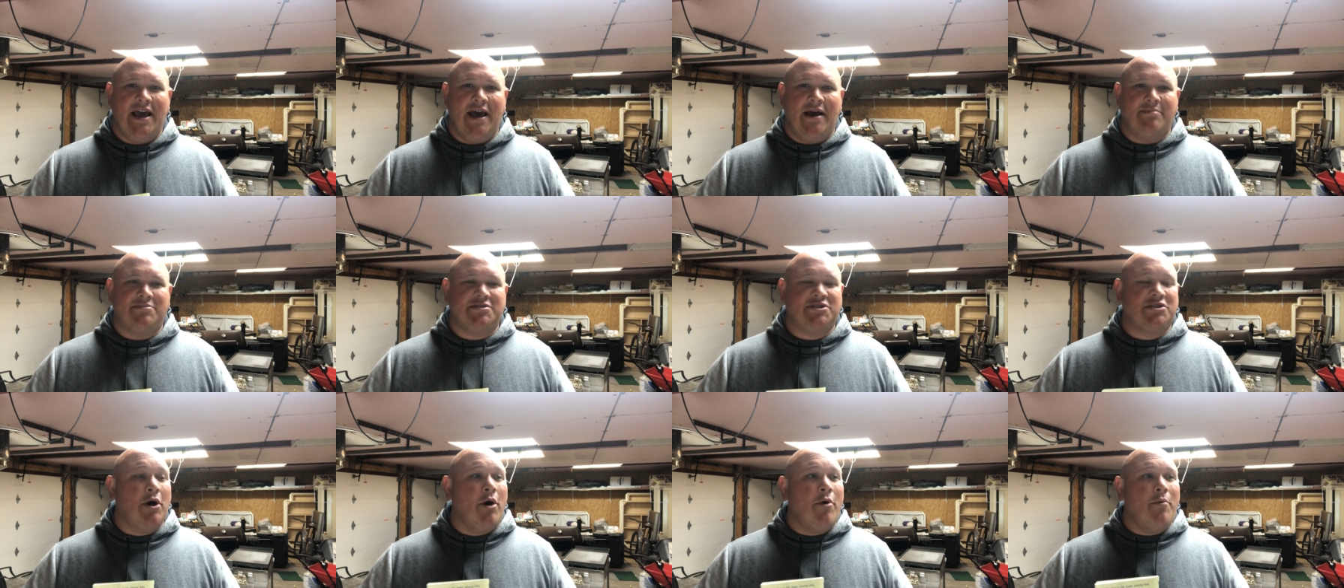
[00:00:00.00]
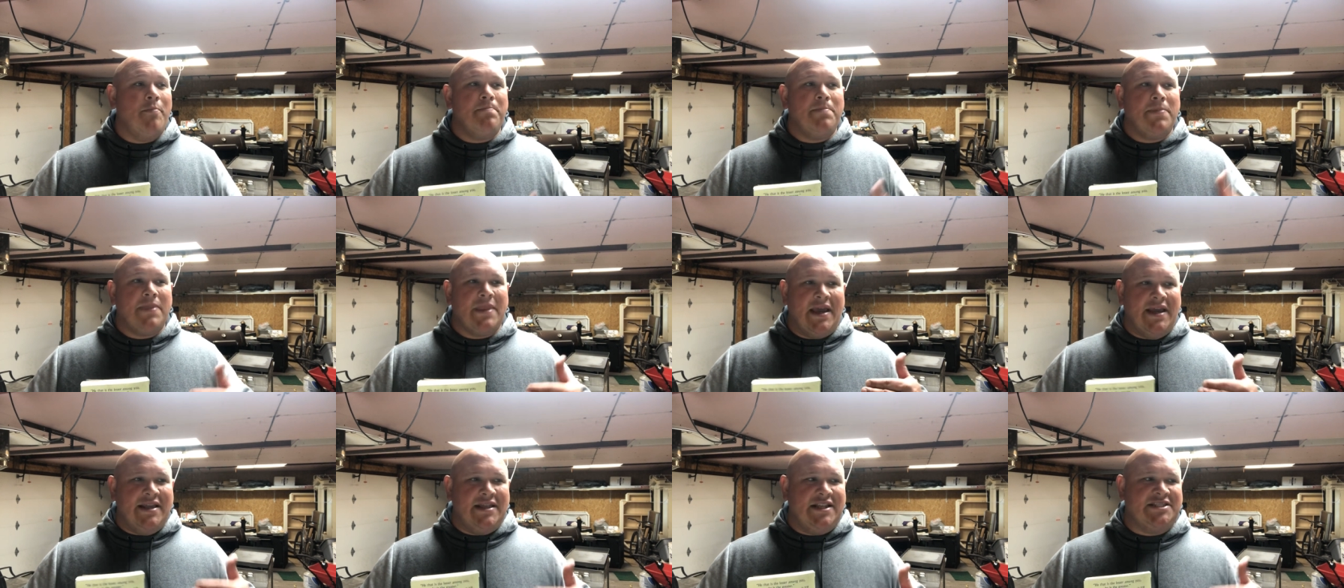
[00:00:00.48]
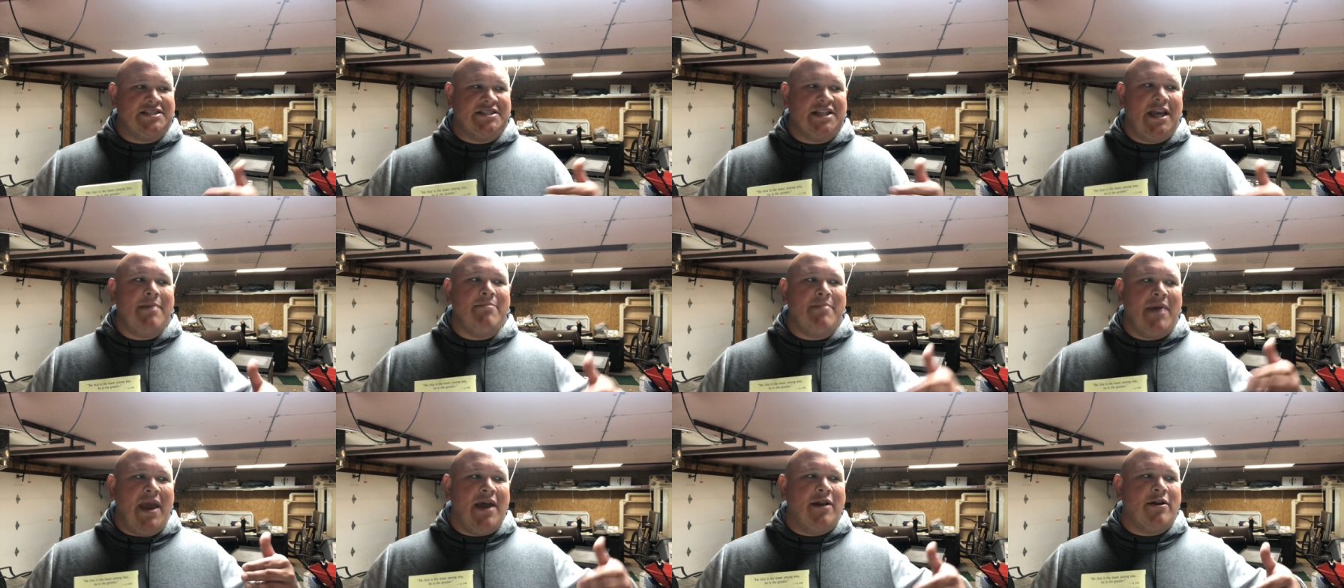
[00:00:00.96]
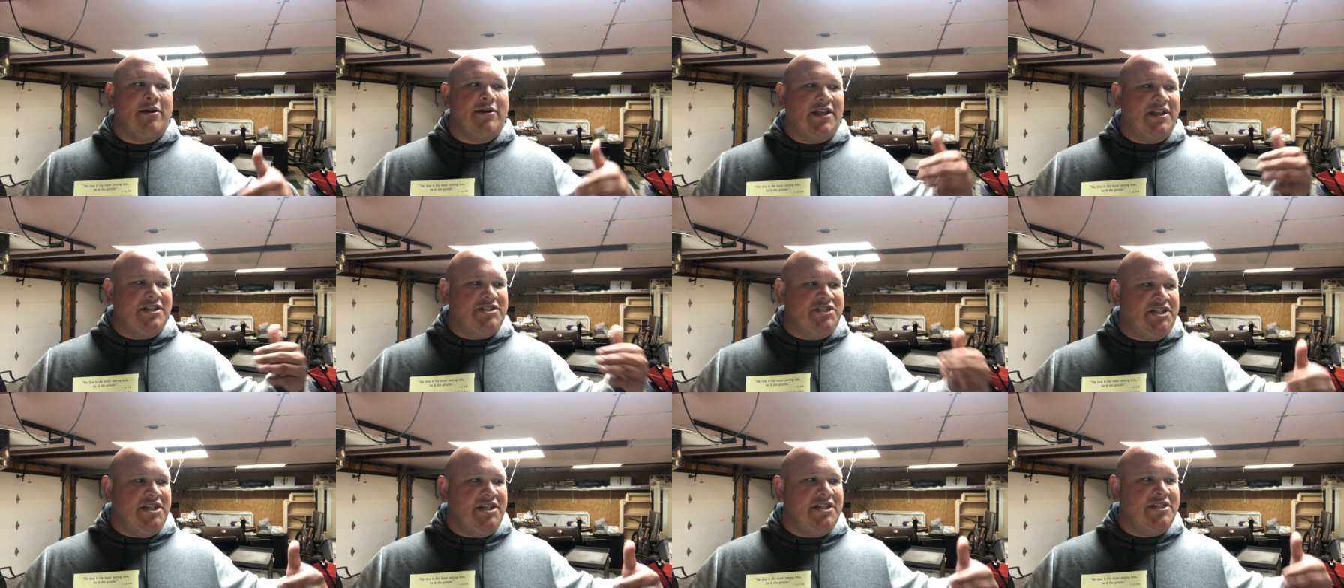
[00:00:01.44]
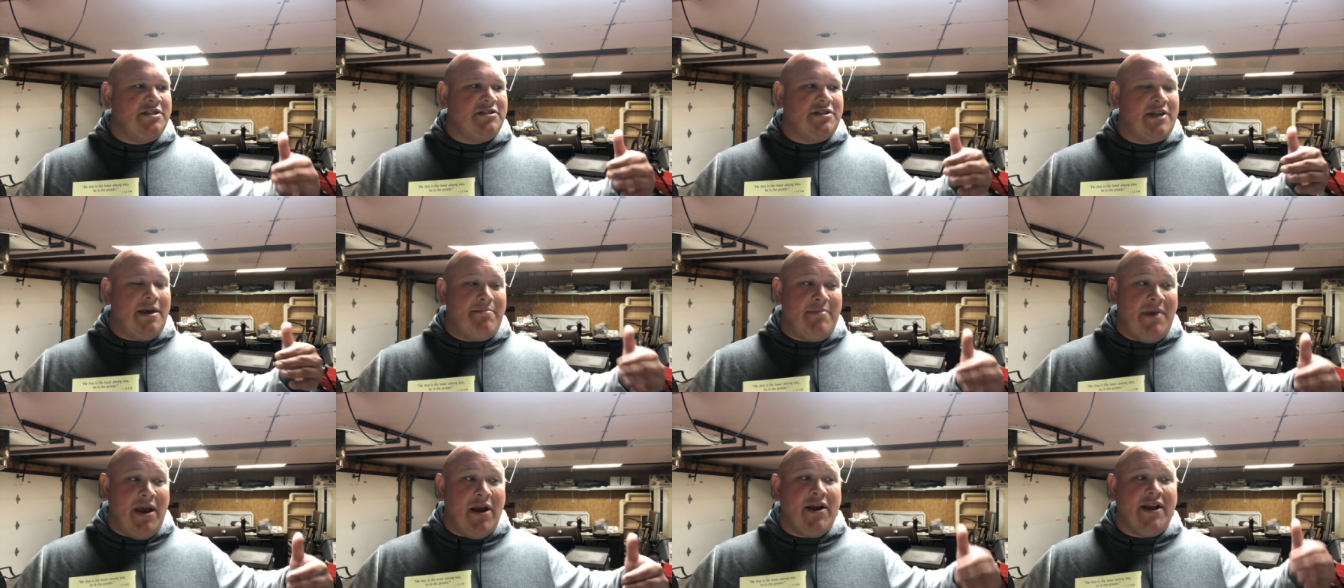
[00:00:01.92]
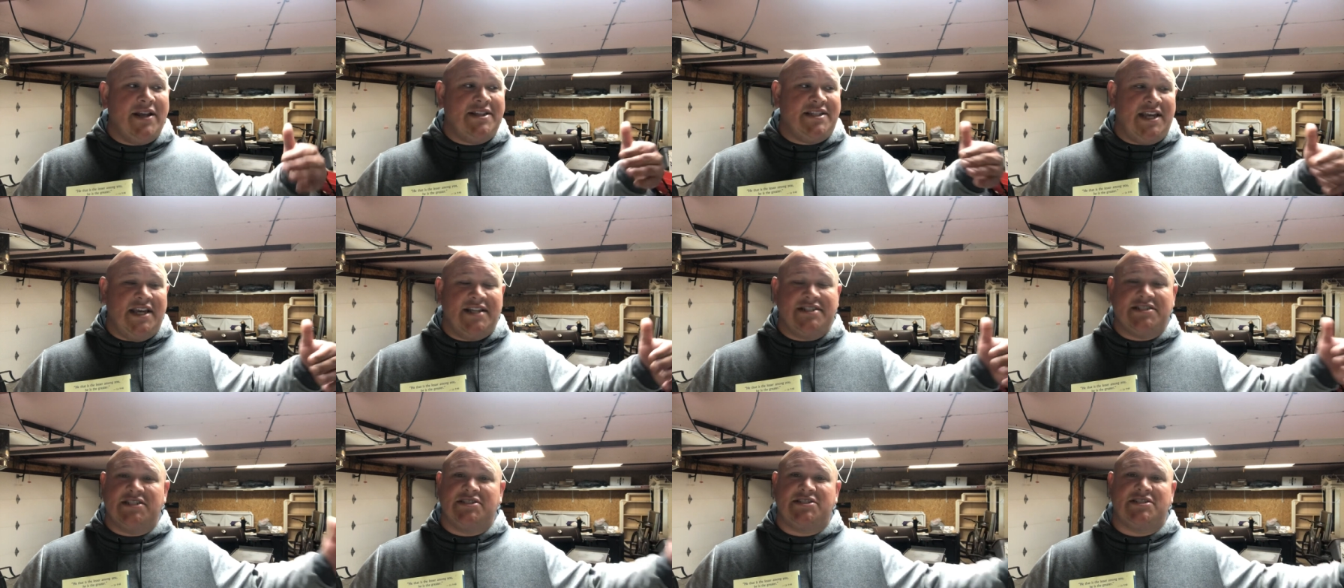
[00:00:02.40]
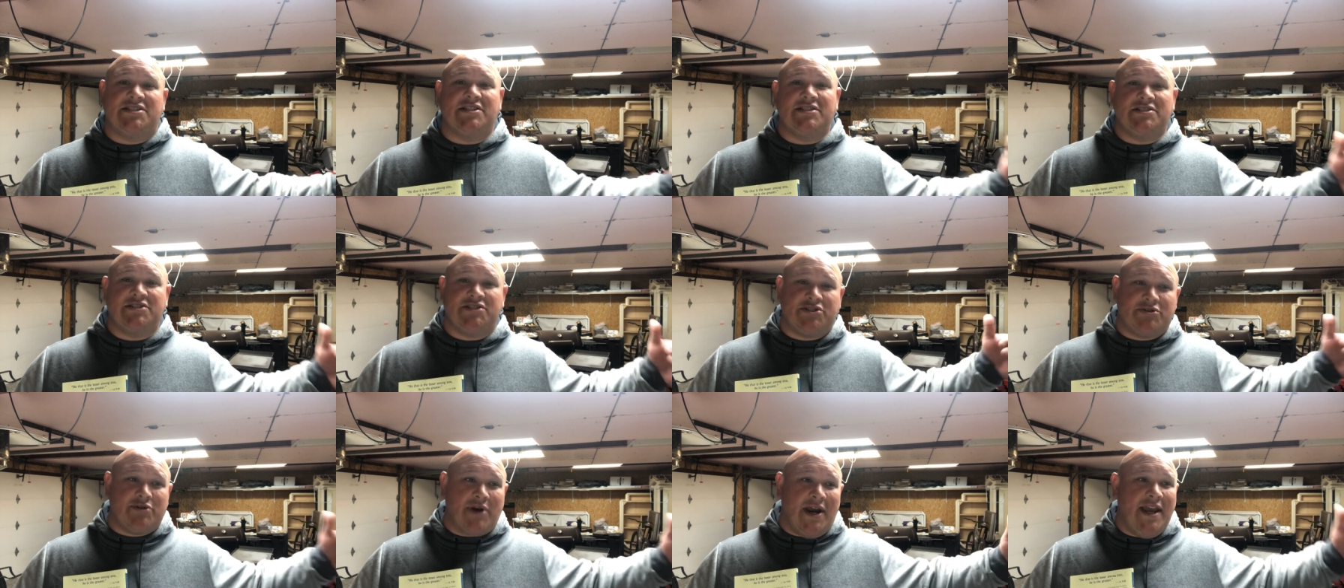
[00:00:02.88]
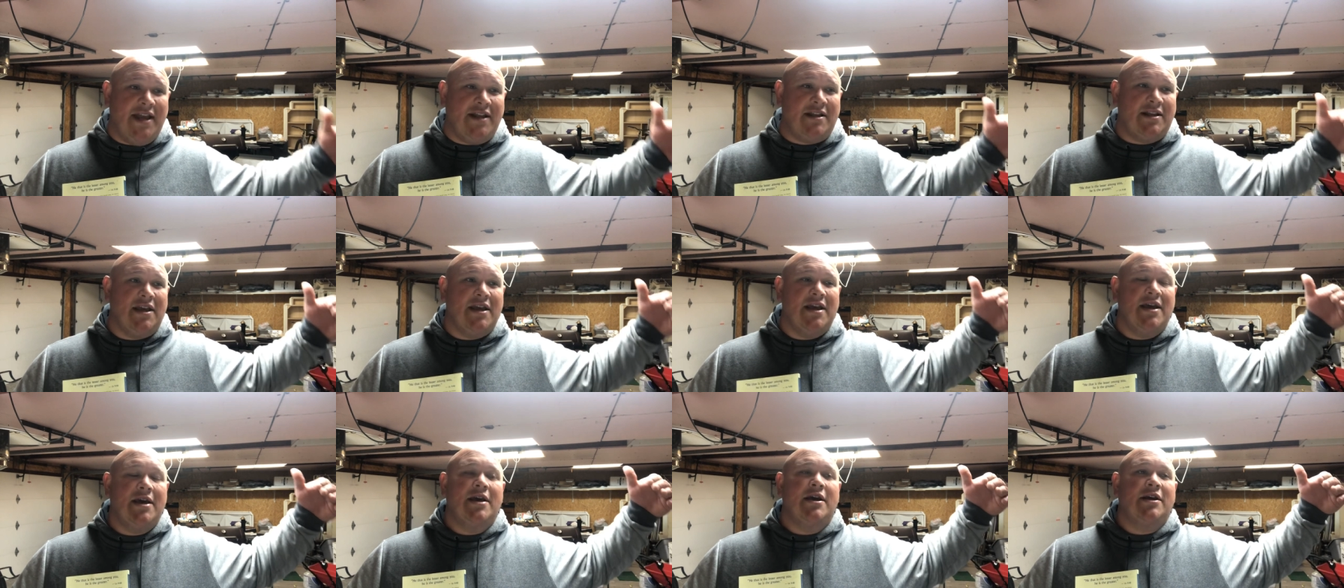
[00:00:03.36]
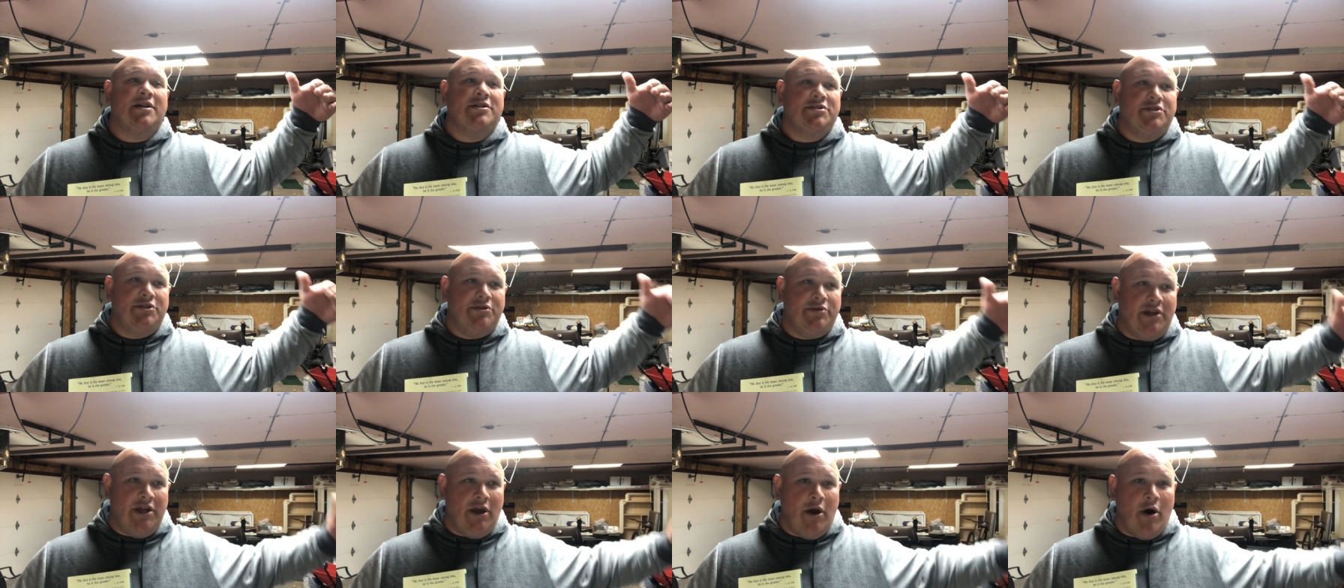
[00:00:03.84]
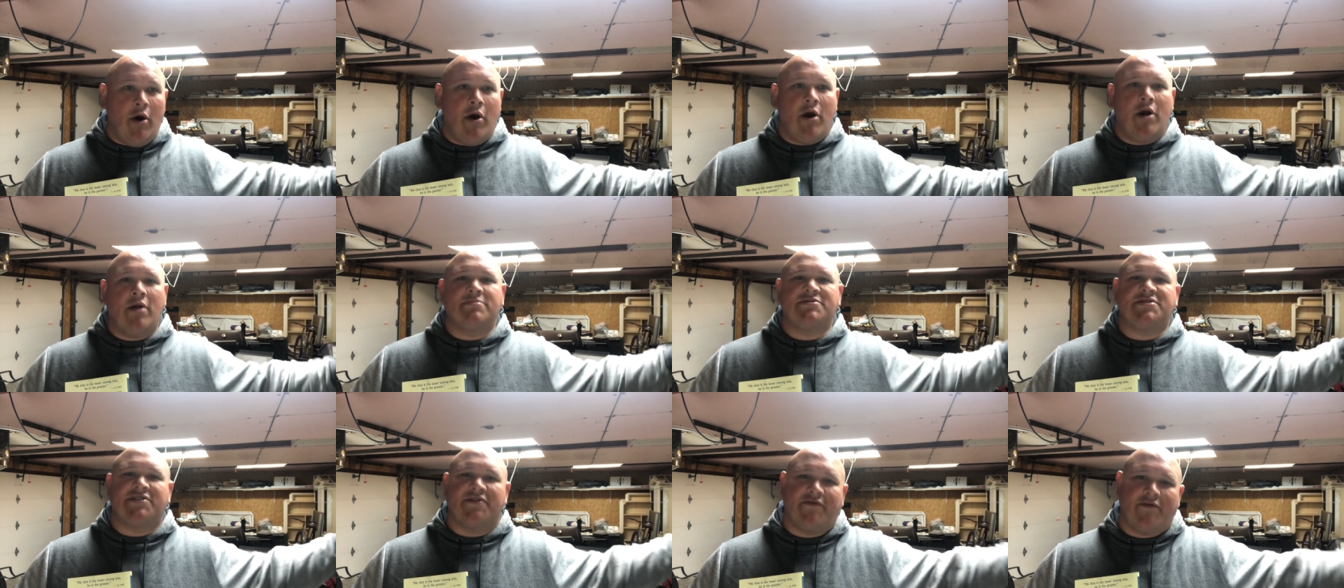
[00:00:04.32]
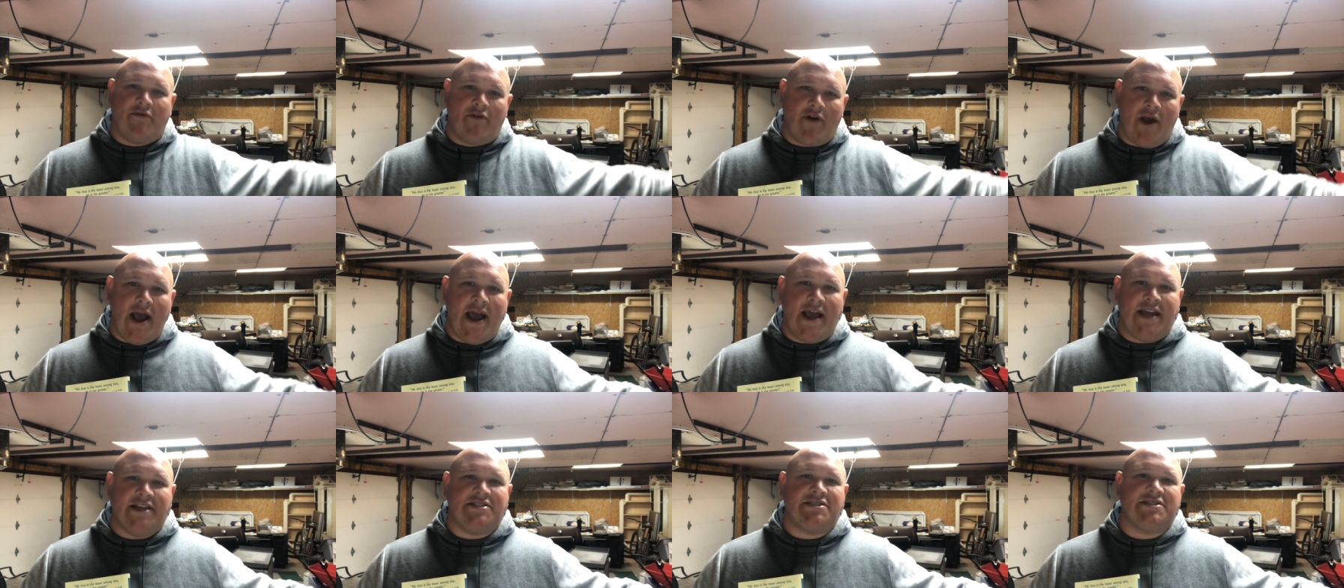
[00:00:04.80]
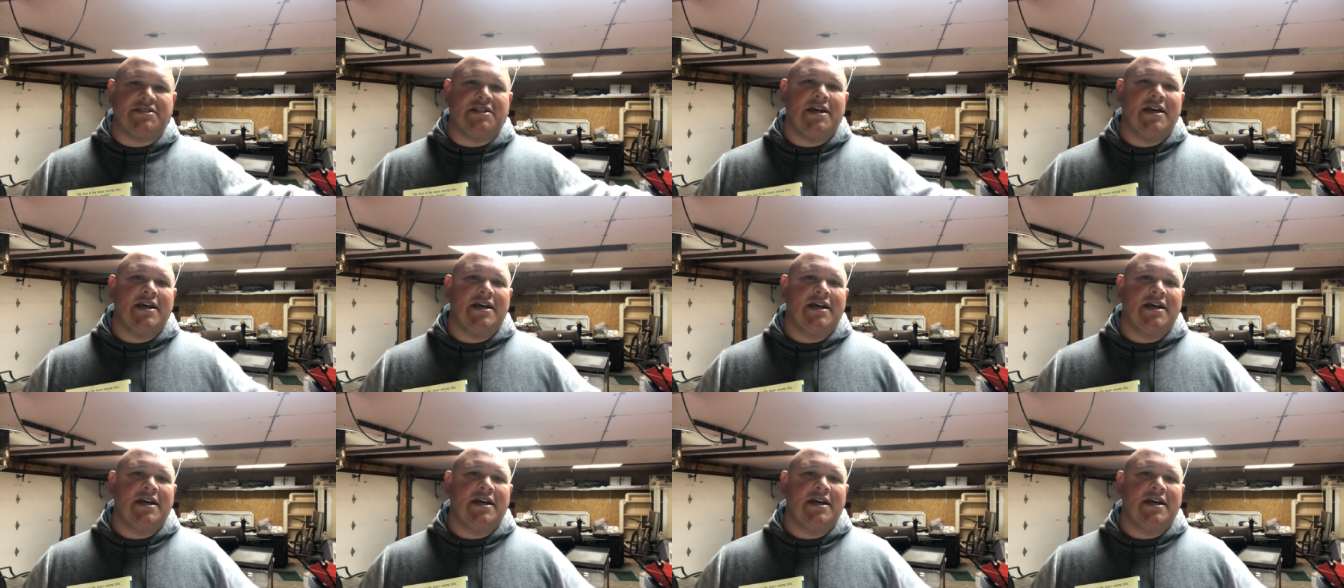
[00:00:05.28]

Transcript: So, in the same manner that, that Mary takes us to straight to the arms of Christ,